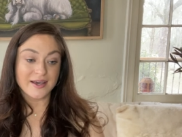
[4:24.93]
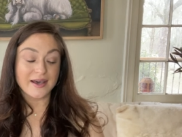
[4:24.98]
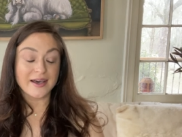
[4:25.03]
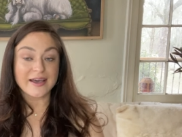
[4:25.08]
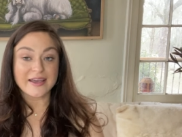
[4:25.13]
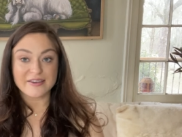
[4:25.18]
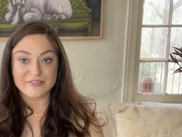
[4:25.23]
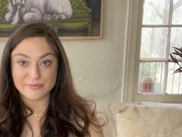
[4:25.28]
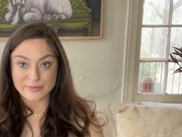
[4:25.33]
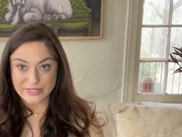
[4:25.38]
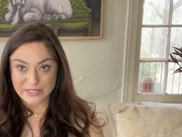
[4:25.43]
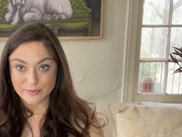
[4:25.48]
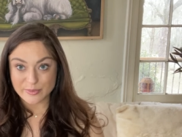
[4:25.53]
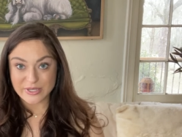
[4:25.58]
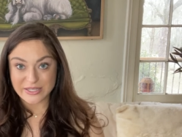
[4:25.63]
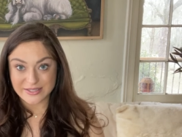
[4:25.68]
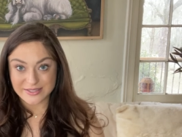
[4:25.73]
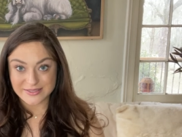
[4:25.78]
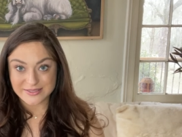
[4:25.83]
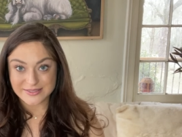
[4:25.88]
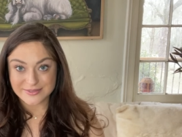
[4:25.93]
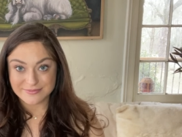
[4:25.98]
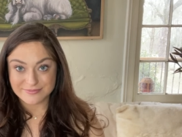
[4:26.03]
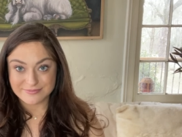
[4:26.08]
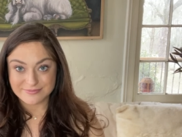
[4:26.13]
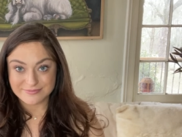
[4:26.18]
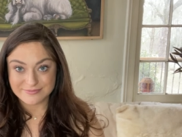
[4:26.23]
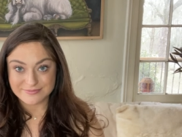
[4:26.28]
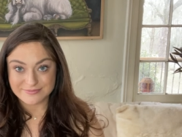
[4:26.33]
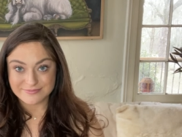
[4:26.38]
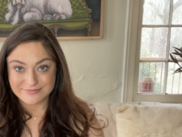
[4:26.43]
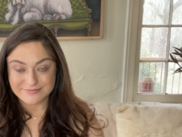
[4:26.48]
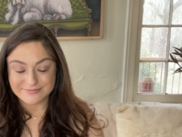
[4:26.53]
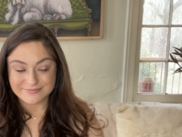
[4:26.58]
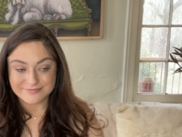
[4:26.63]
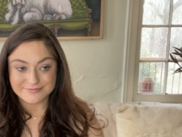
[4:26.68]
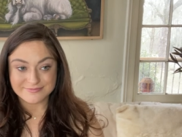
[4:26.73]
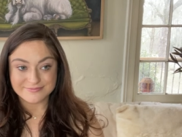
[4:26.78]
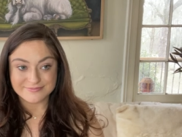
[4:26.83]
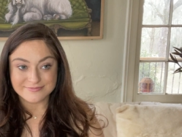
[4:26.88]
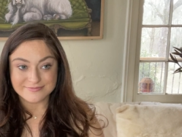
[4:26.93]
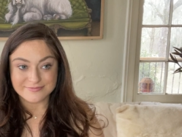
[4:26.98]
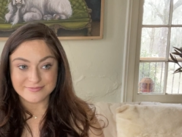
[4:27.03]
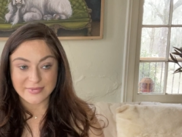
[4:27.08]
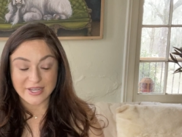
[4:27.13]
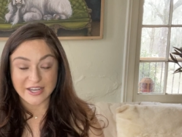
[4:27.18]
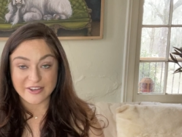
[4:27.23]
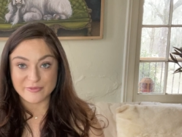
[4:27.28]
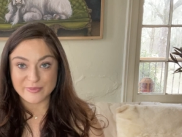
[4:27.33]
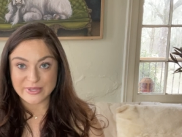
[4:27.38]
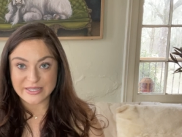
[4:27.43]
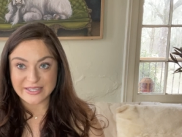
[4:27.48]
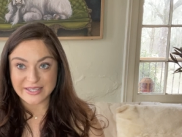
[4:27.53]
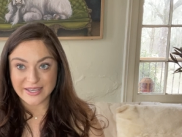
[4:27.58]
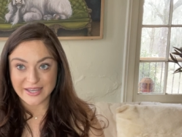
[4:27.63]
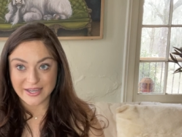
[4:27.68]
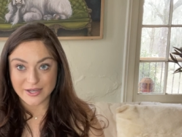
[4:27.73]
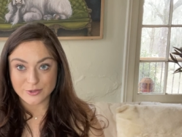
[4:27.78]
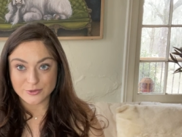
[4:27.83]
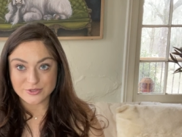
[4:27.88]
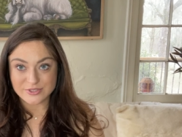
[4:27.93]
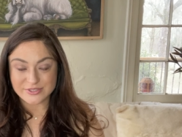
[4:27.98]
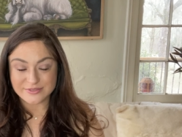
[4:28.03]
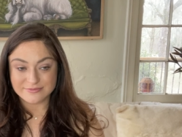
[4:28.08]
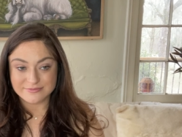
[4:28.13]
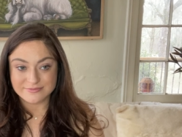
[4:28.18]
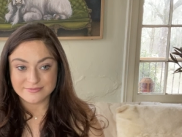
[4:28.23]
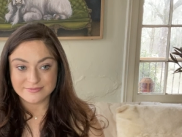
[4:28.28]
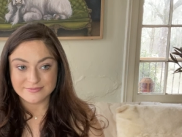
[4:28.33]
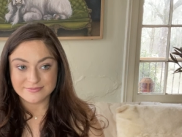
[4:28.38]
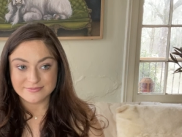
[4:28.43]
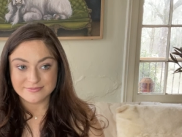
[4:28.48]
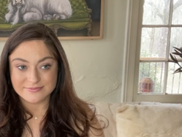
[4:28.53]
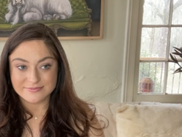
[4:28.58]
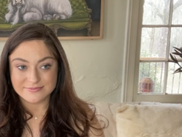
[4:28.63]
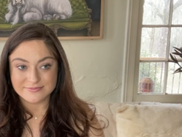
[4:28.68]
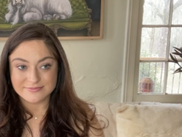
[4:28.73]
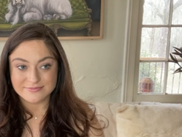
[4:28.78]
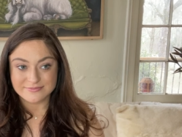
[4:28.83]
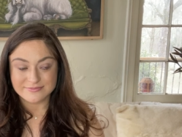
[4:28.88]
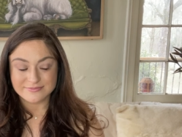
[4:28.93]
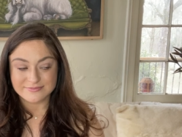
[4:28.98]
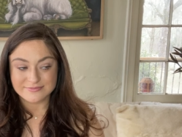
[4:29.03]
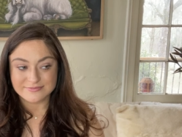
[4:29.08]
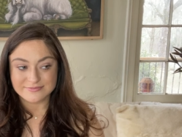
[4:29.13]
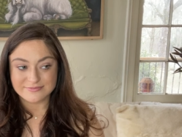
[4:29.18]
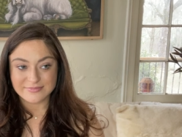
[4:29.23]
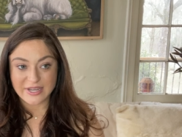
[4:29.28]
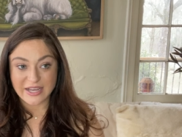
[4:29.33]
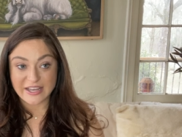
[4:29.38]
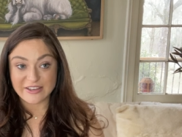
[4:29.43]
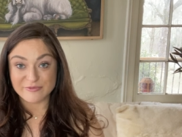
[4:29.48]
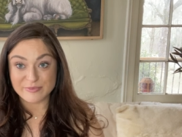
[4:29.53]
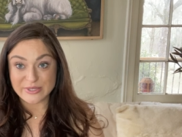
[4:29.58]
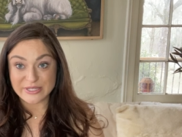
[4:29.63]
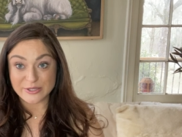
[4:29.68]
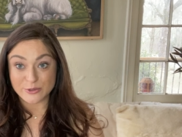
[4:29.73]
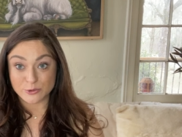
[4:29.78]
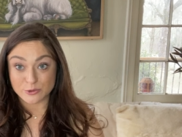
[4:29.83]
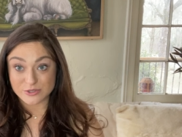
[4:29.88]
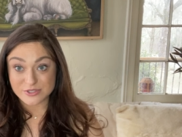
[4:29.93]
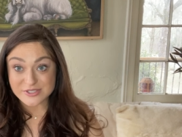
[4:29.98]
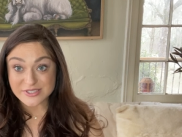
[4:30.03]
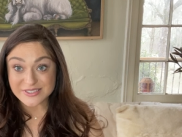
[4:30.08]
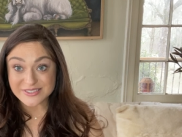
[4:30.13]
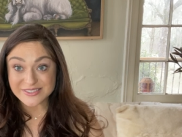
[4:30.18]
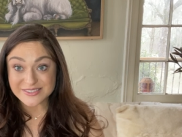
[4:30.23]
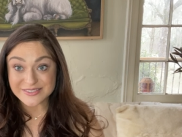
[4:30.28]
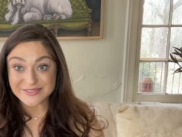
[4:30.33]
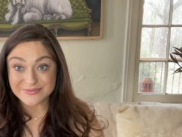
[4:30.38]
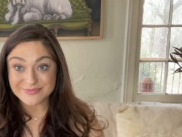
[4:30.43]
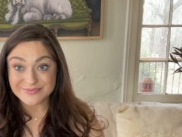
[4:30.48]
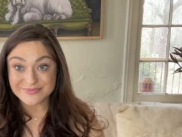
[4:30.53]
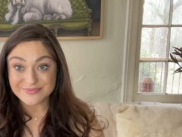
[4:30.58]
I have mini pigs. I have mini cows. I have mini horses.